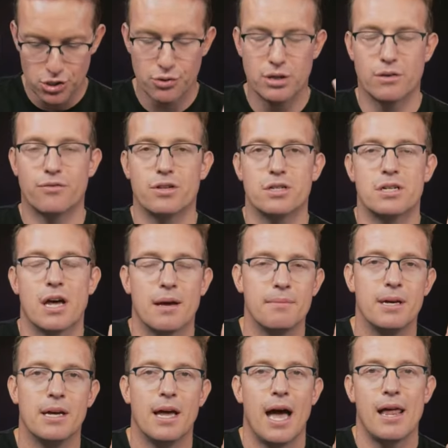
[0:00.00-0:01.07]
you here for this time,
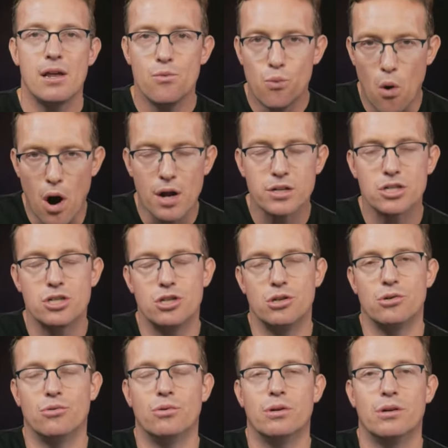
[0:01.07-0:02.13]
and he wants
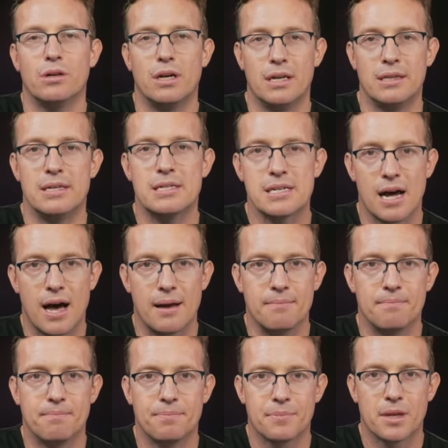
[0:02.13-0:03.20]
you in this time
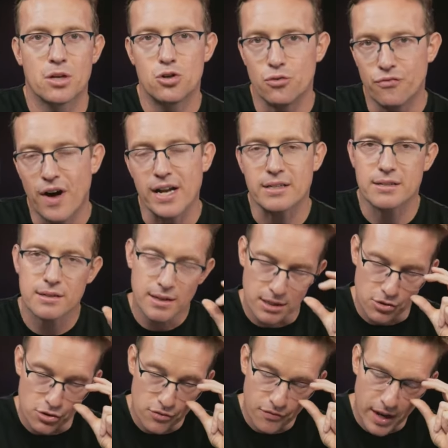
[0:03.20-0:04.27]
to fight.
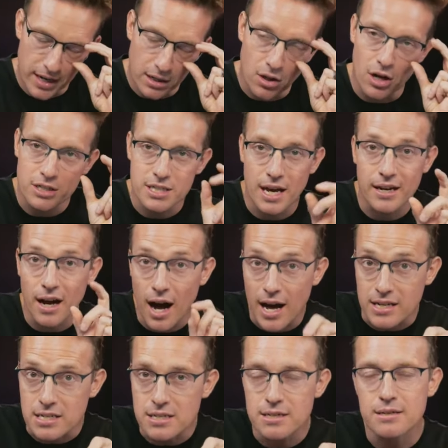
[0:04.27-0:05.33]
You should fight alongside
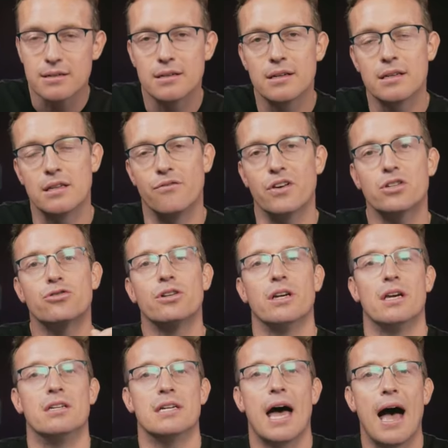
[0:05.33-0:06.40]
us. The victory
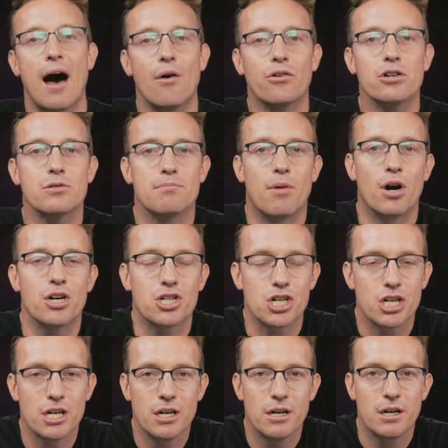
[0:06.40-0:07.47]
is ours. March.
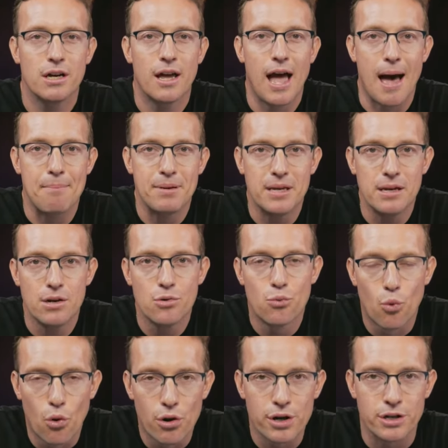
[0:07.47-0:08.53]
Happy
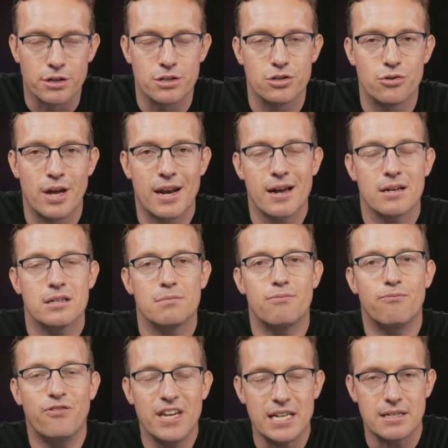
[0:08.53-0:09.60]
warriors. You cannot
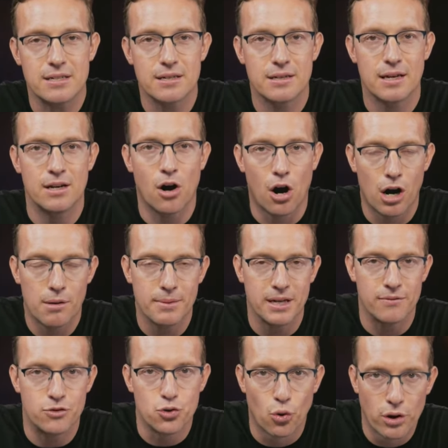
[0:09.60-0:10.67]
defeat an army
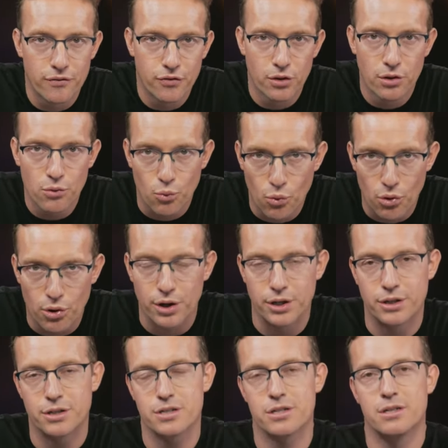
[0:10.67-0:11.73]
of joyful
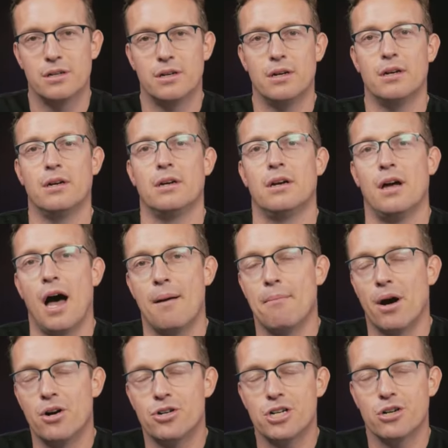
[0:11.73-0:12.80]
warriors. I'm
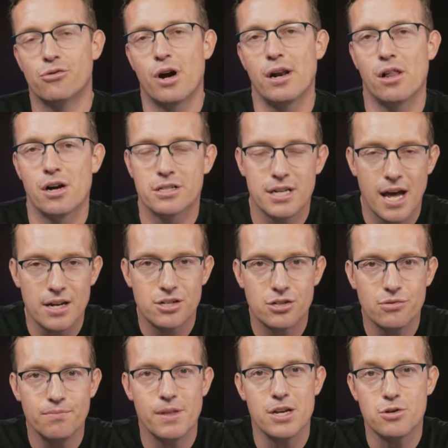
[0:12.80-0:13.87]
marching right alongside
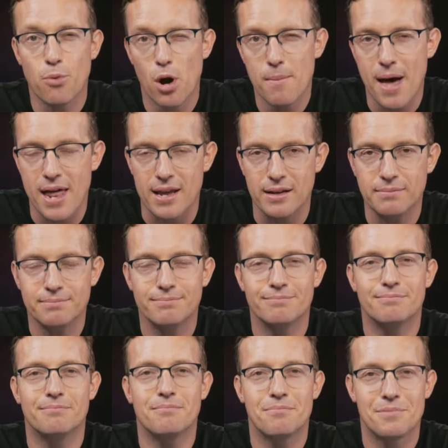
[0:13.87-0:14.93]
you. It's your boy, Benny.
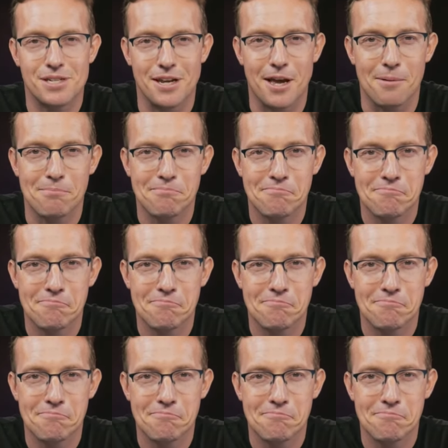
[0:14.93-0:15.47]
See ya.